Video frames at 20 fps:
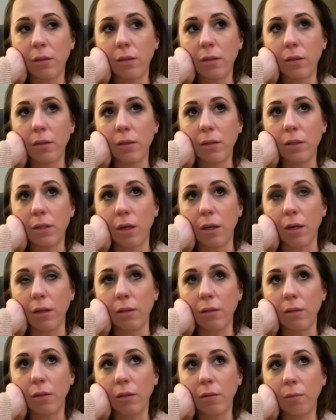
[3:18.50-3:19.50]

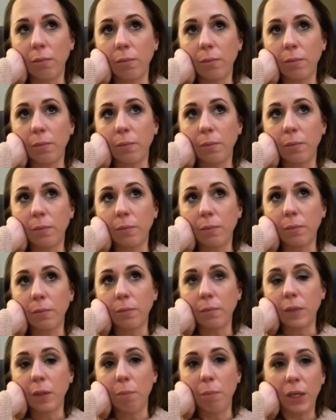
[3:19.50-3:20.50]
start
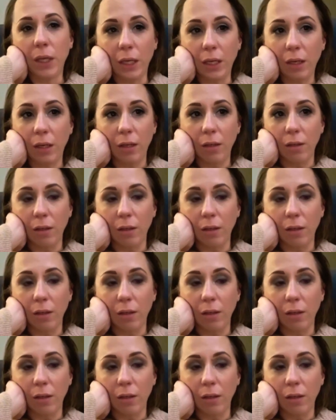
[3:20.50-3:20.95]
competing